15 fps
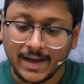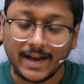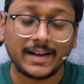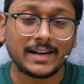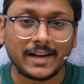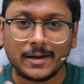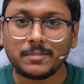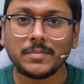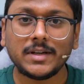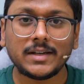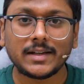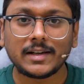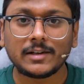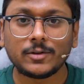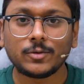and let me
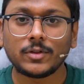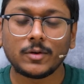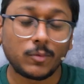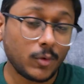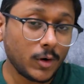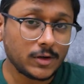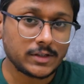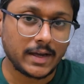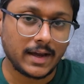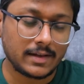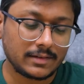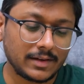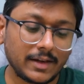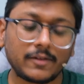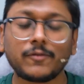tell you the watch
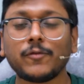has like